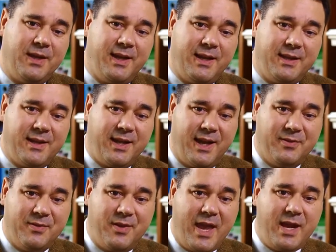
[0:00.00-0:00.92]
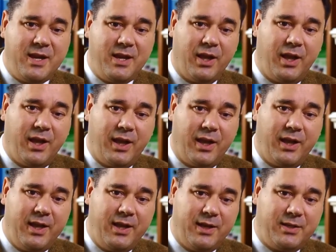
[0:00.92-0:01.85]
And then,
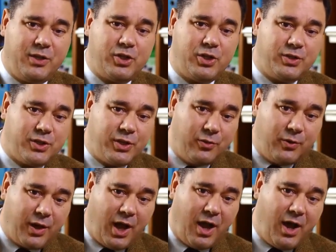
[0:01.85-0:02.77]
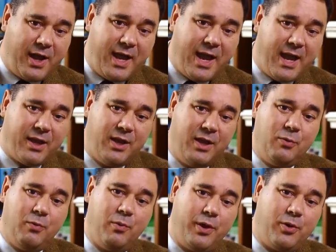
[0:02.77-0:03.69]
in addition to CIAG,
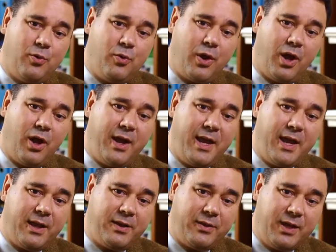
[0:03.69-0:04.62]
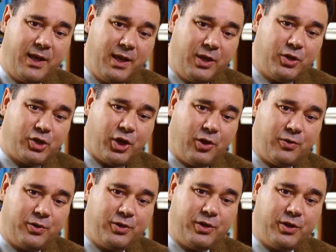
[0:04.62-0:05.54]
what we call CIAG, the
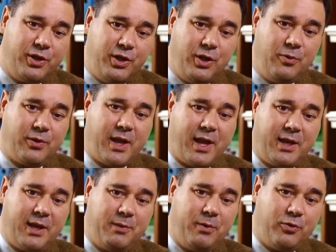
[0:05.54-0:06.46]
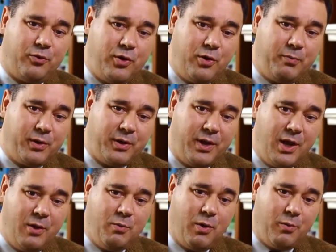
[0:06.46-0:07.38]
Childhood and Youth Academic Group, and
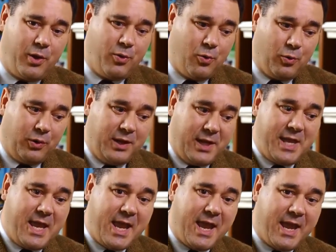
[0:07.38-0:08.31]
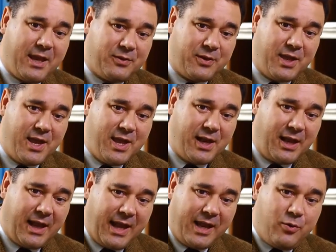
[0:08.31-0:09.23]
what we call LEAG, the
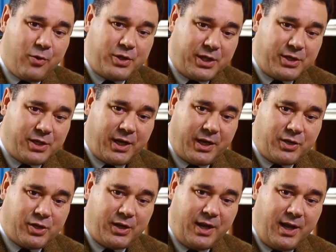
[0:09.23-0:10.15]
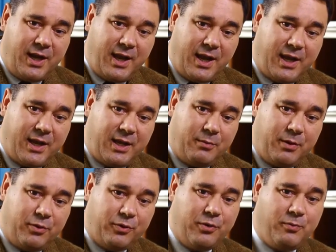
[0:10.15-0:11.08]
Language Education
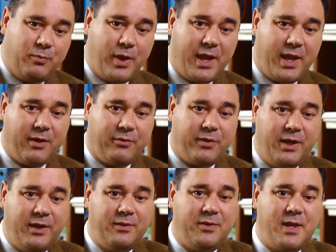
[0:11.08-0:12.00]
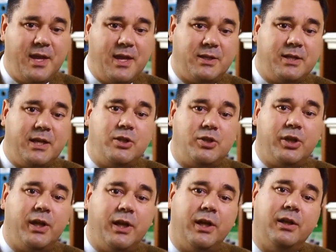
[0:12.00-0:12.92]
Academic Group, we have the
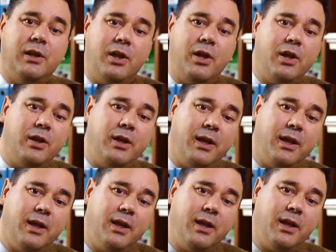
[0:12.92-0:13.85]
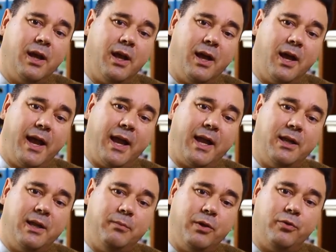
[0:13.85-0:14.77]
Teaching and Learning Academic